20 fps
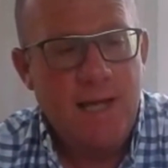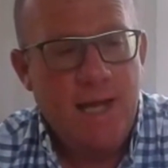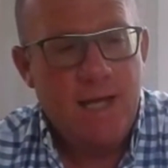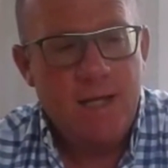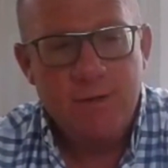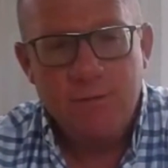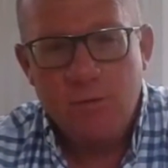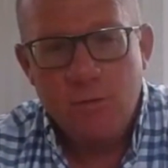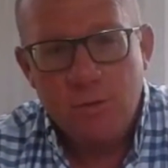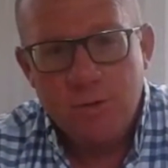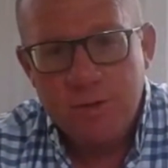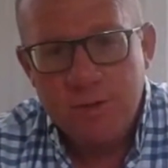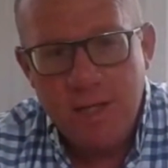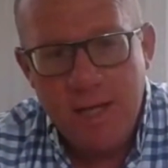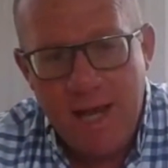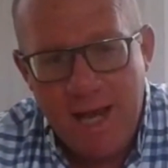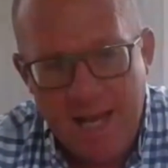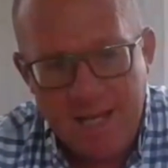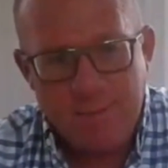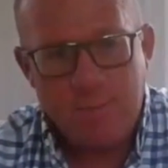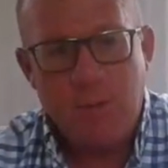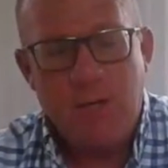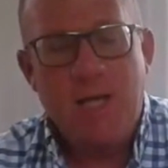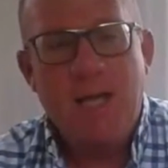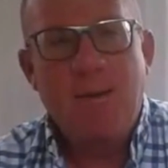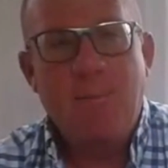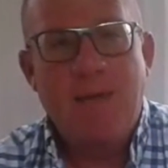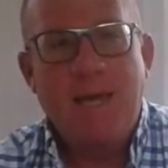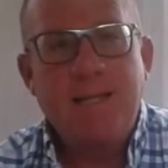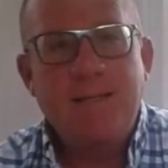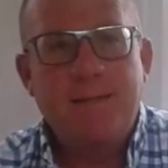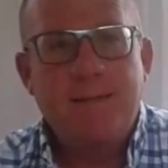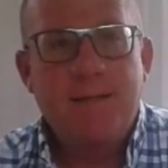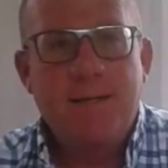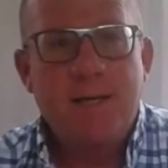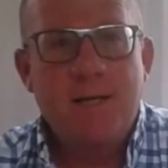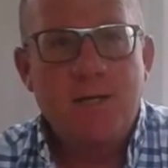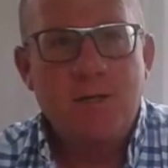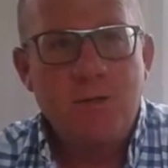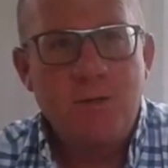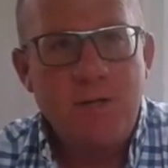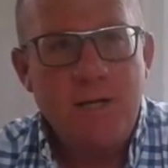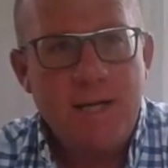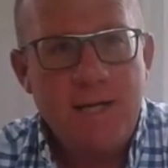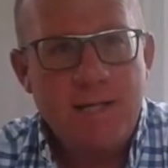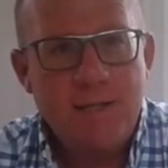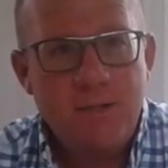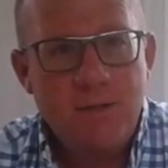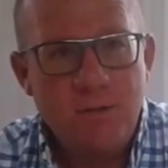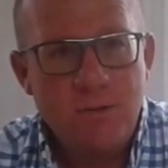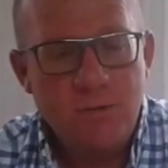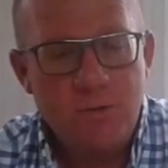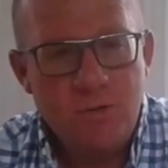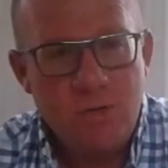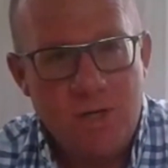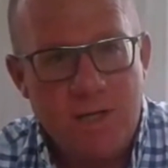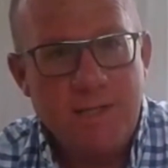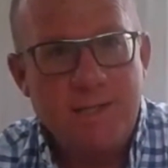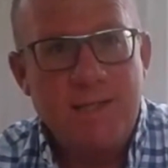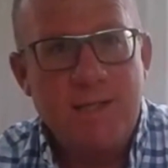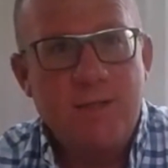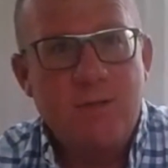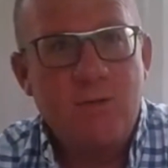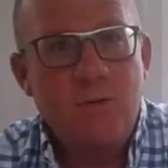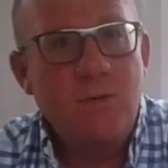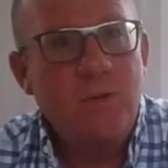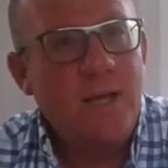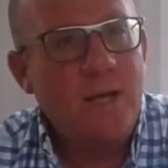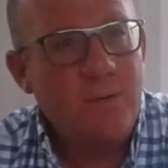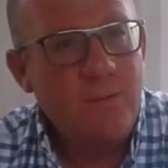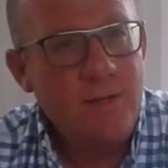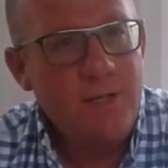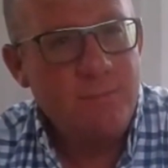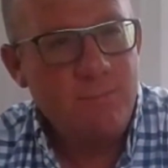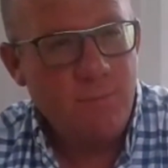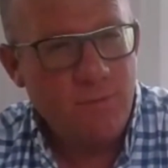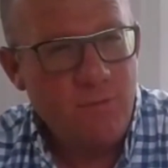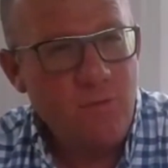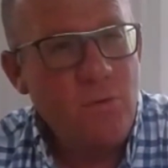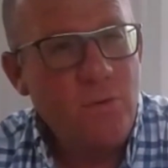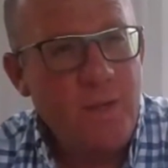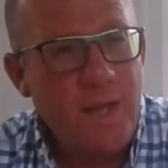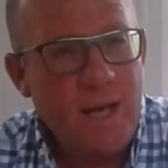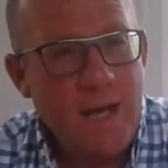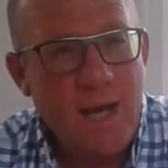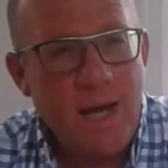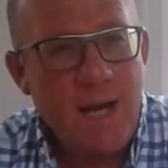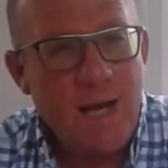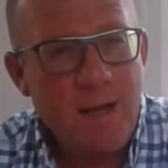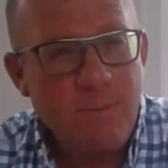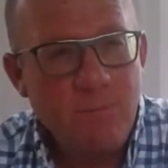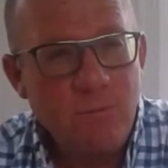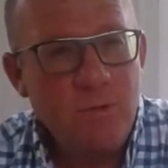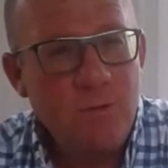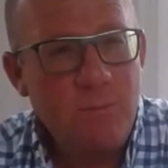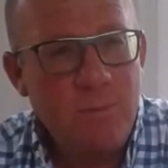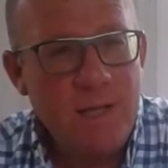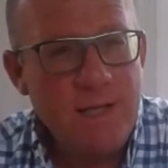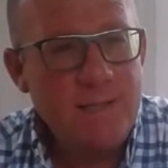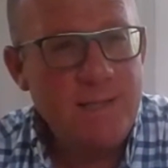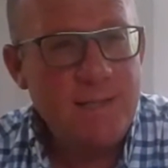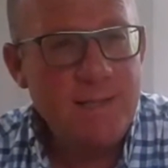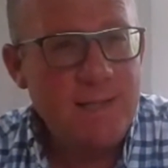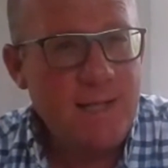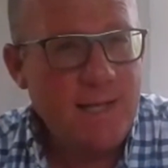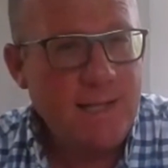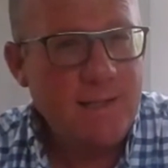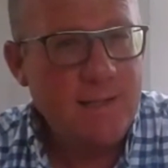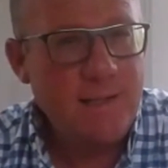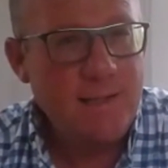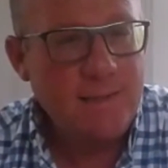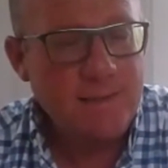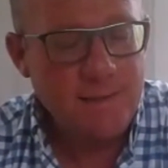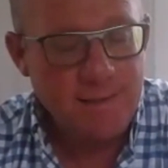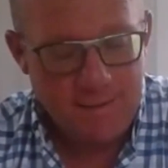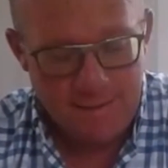And of course, anybody coming into the country has to transit through that region before they can come to places like this.